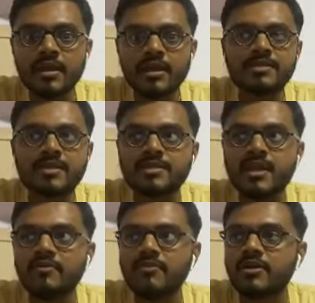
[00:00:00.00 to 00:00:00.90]
it's
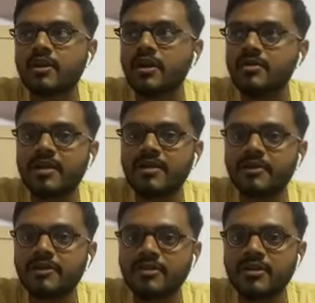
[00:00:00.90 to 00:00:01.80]
kind of a crime,
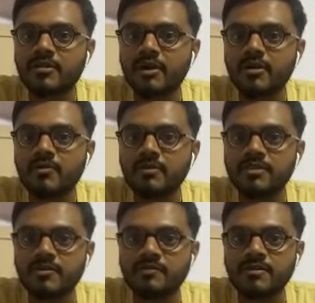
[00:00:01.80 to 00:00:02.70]
when you think about it, when
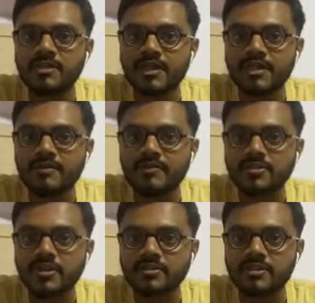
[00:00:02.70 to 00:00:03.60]
someone's leaving
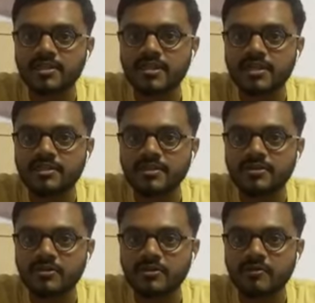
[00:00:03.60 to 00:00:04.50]
toxic dyes into
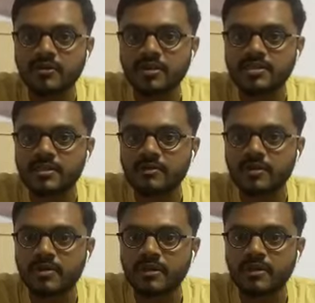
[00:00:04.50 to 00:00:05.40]
the river and
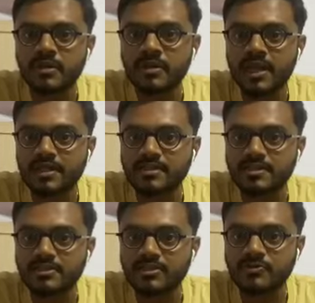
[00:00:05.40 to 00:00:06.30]
someone else
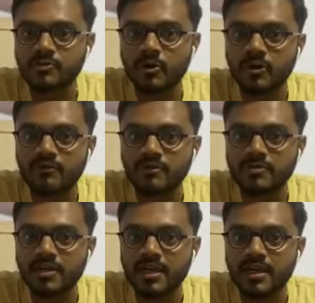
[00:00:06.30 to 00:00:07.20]
consumes water
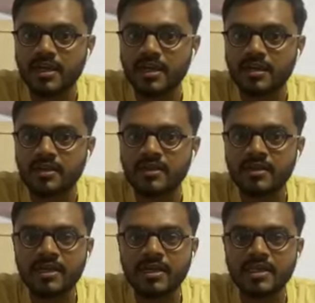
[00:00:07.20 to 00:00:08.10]
from that, and
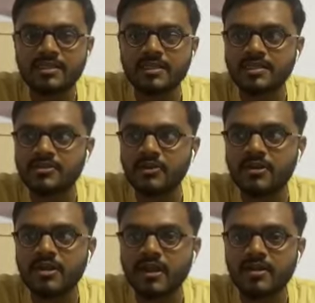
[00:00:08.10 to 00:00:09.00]
it's not
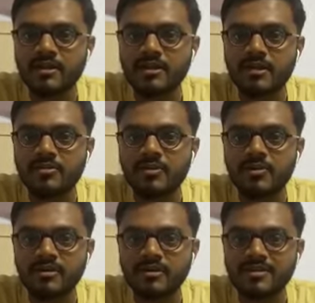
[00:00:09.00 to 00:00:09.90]
a direct crime,
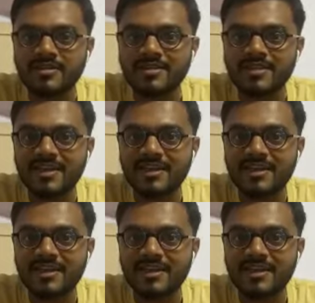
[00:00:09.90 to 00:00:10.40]
but it's still